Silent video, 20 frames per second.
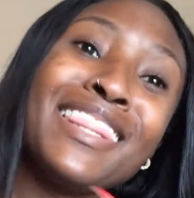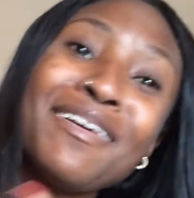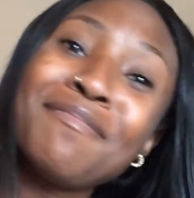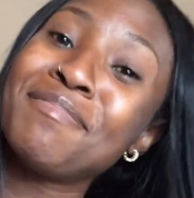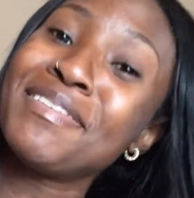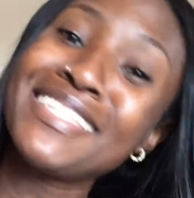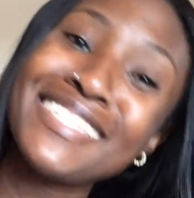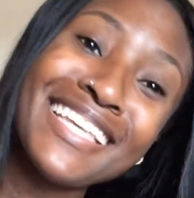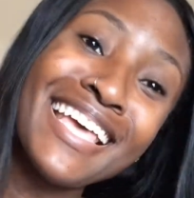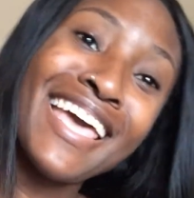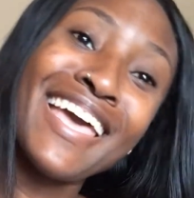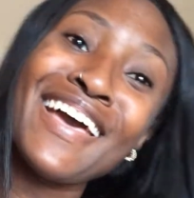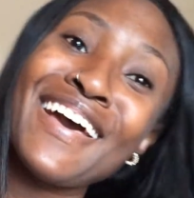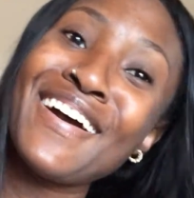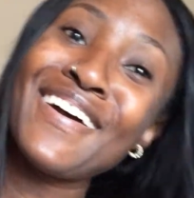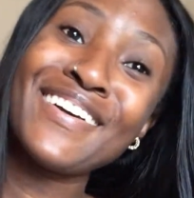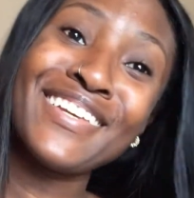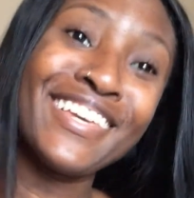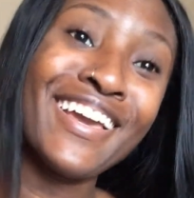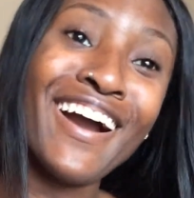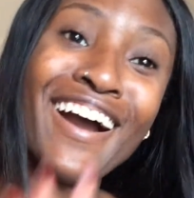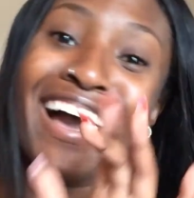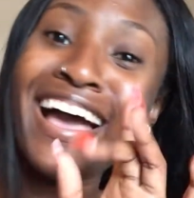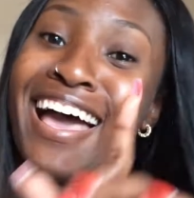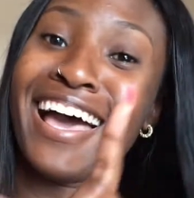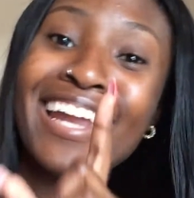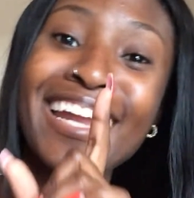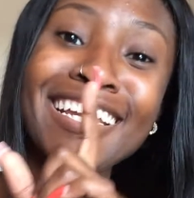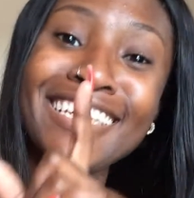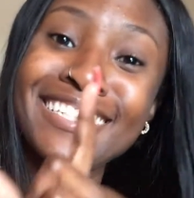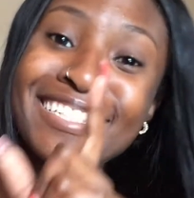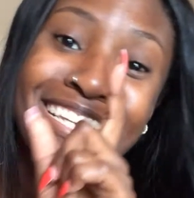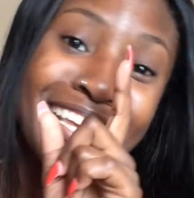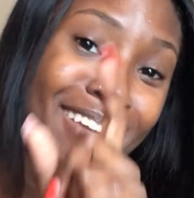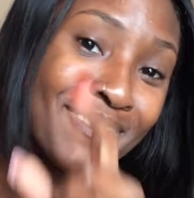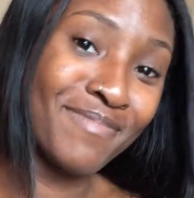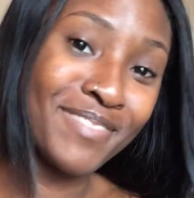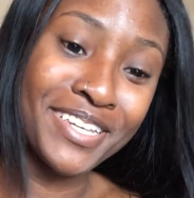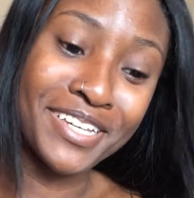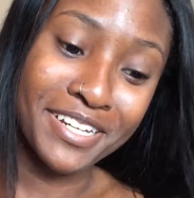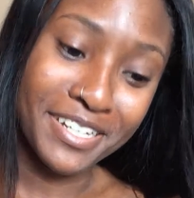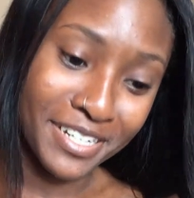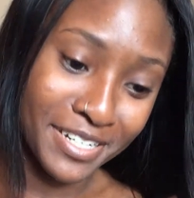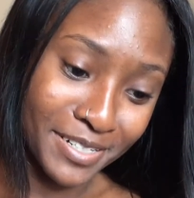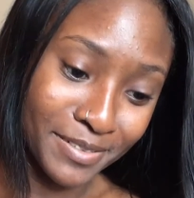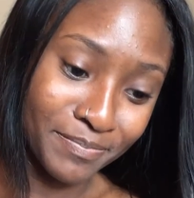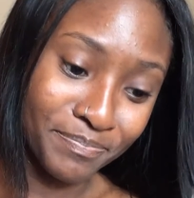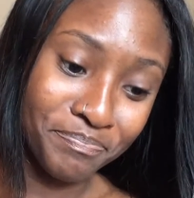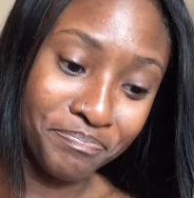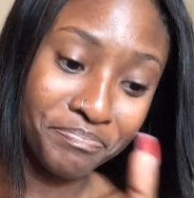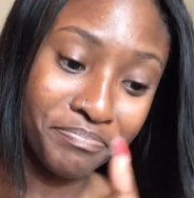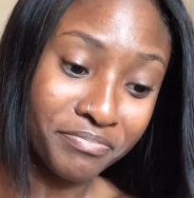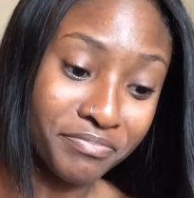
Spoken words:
let me tell y'all how they set me up.